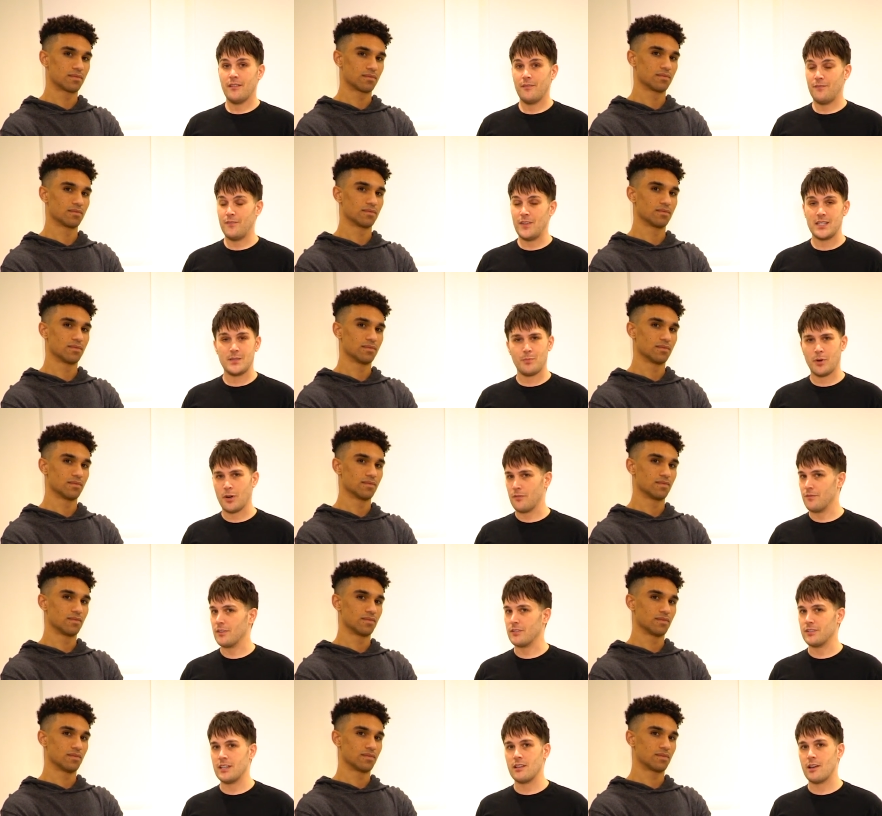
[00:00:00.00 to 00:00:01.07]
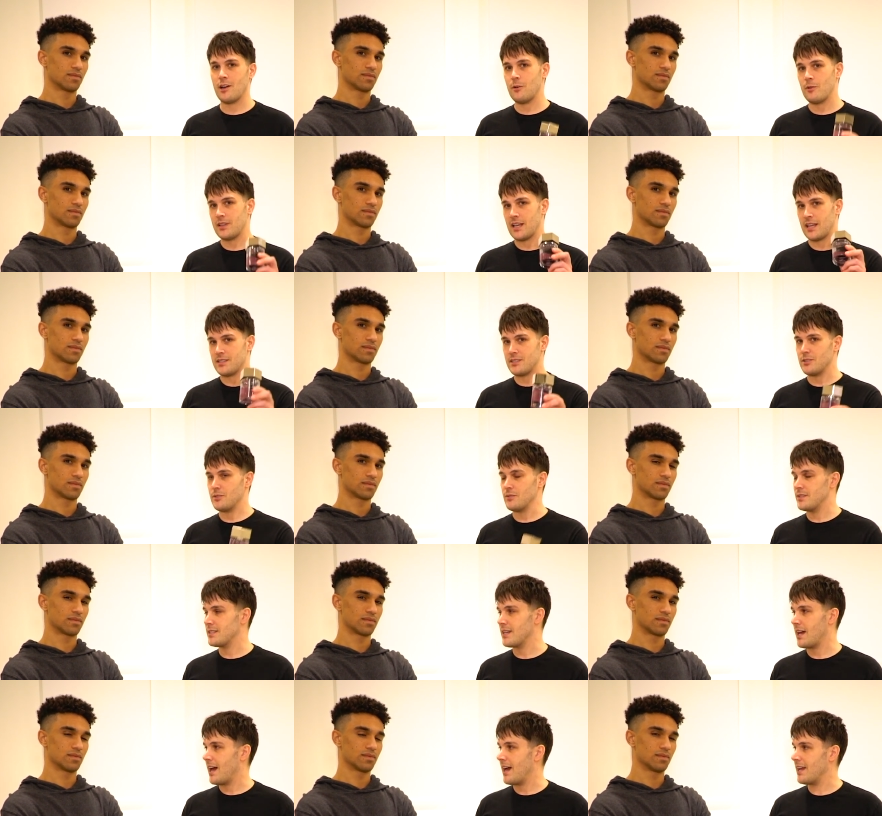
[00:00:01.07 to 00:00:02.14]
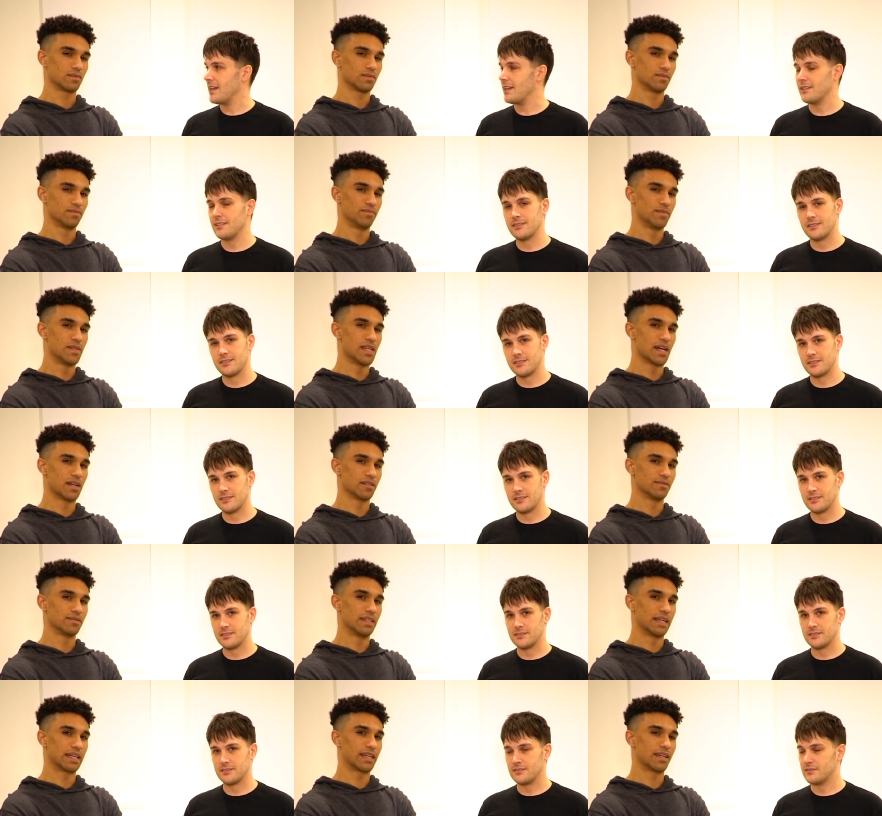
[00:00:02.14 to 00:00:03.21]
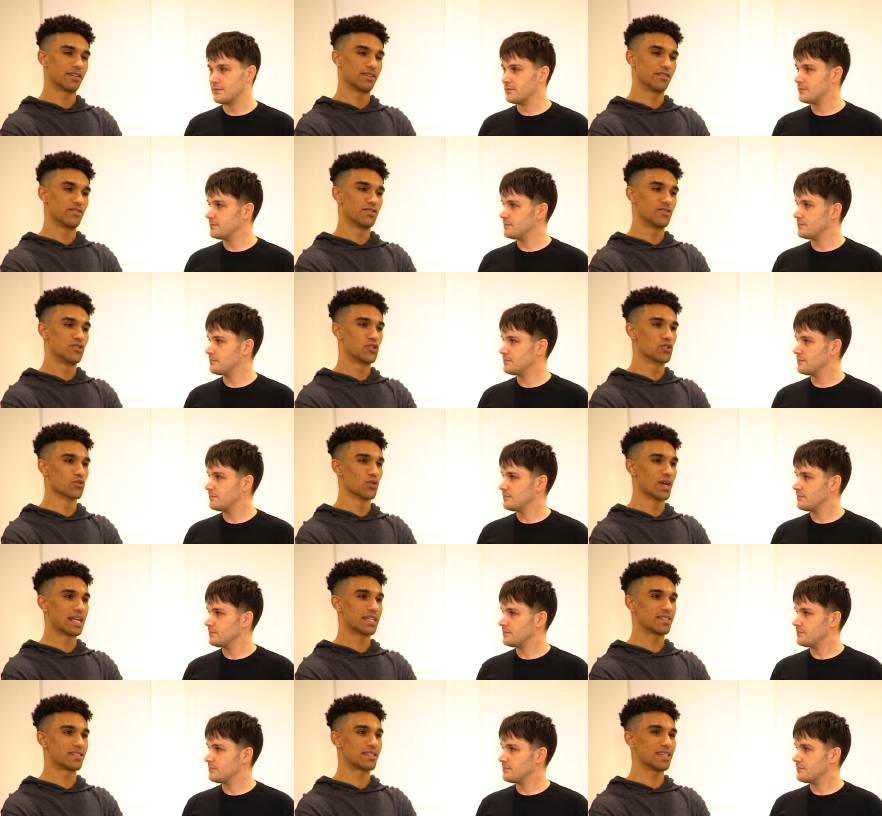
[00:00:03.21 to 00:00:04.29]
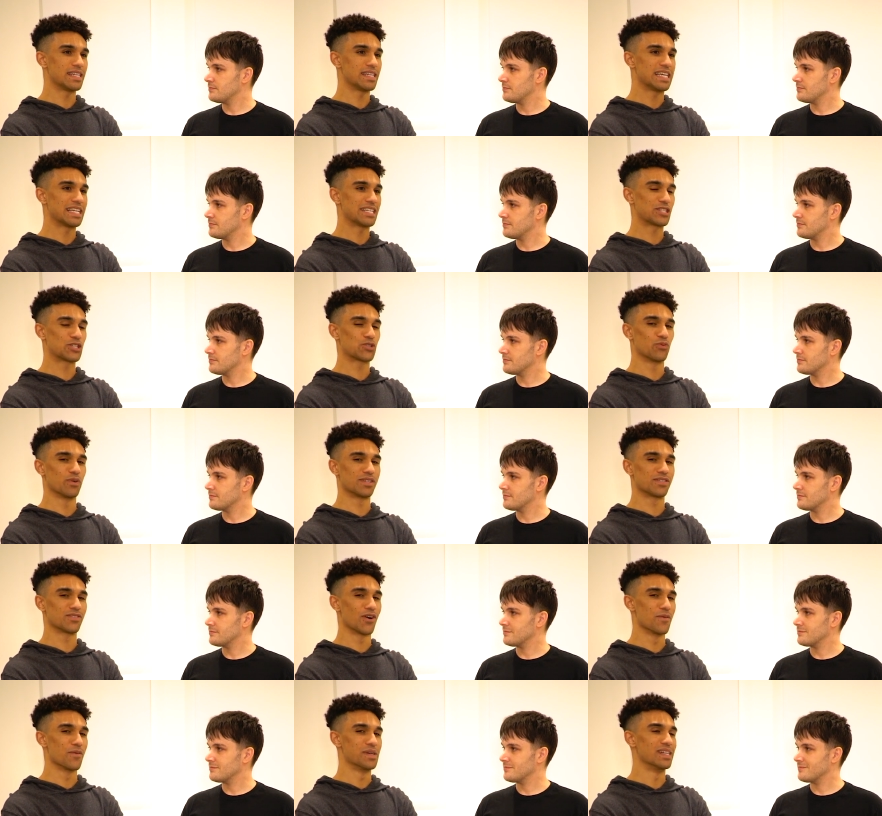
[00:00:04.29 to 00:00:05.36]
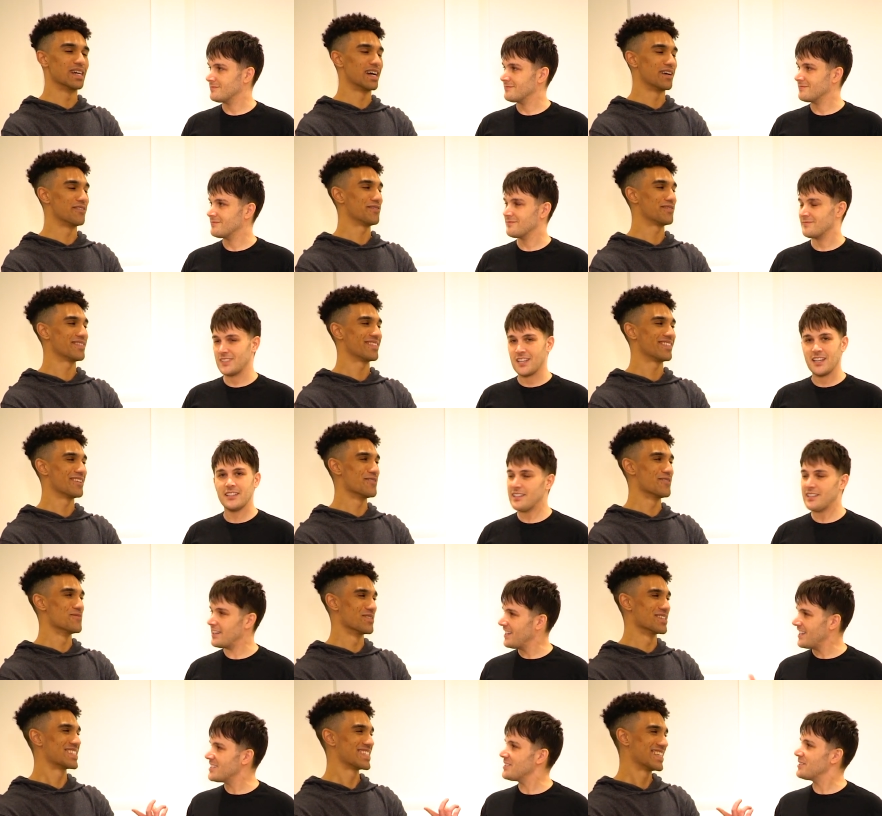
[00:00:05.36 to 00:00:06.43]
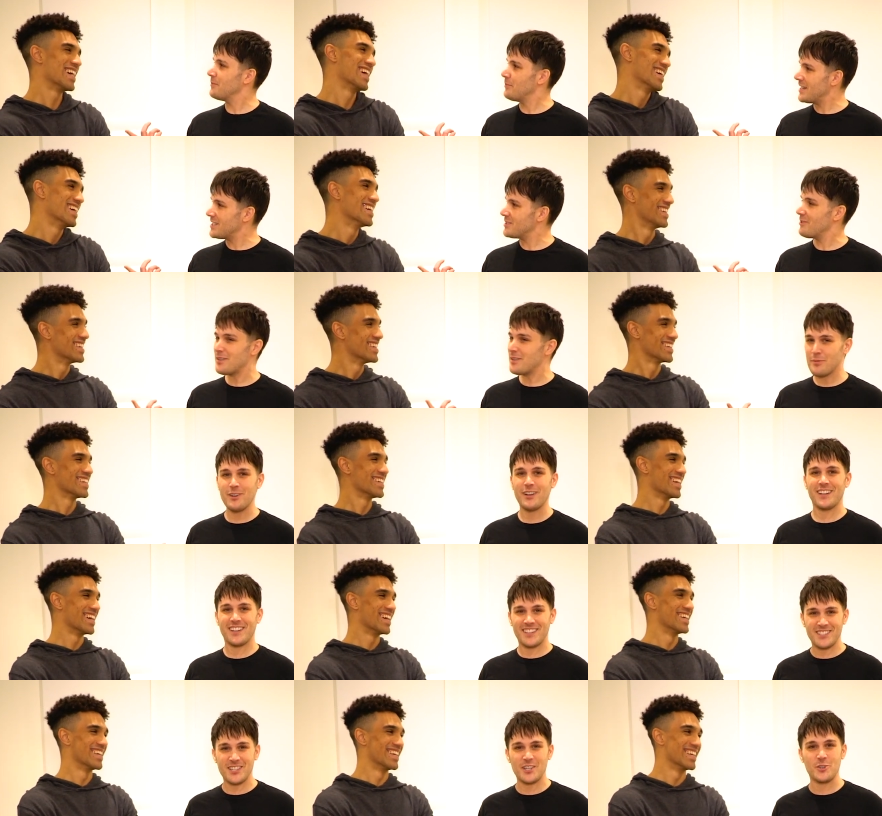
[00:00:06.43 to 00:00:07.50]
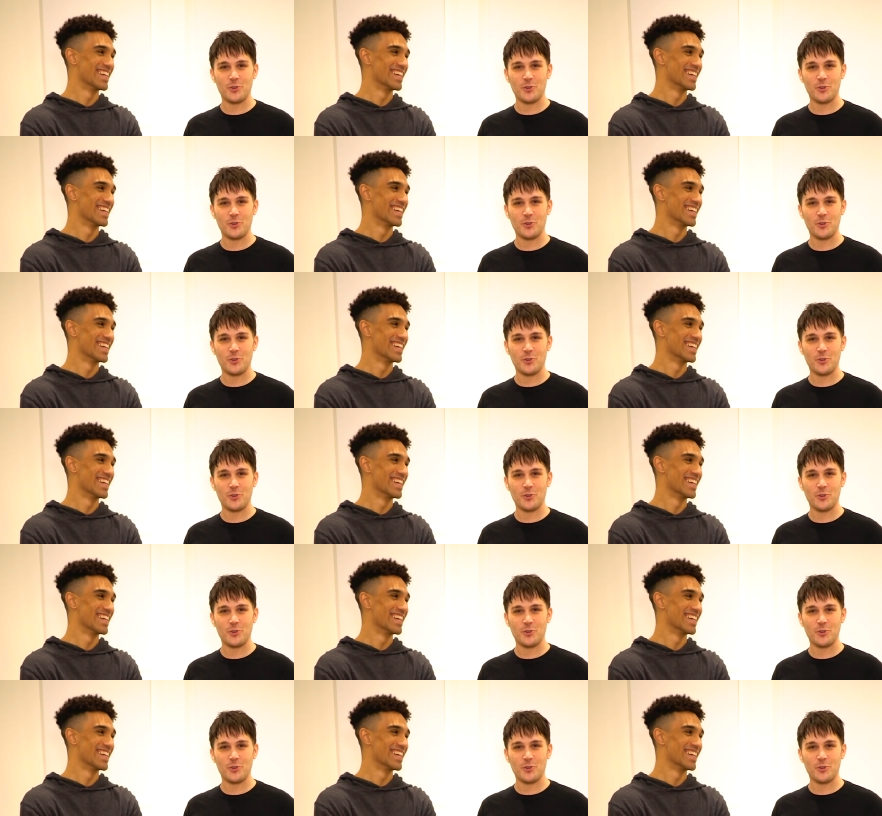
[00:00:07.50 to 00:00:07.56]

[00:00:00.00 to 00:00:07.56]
Speaker 1: Fits perfectly though with that suit and tie. Yeah, like a
Speaker 2: dressy Swiss Army knife. Oh, That's yeah. the best way to put it. Yeah. It's a